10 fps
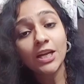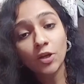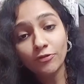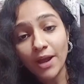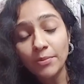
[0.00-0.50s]

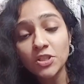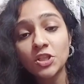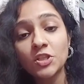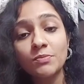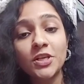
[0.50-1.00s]
Now, fibrous
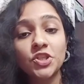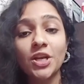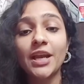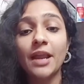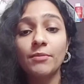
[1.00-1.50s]

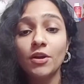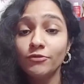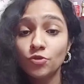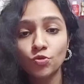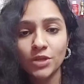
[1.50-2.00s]
dysplasia can be
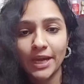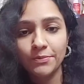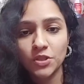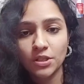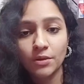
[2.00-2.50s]
of two
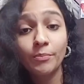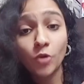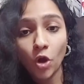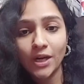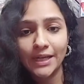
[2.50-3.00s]
types
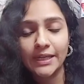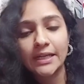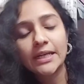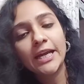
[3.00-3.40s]
broadly.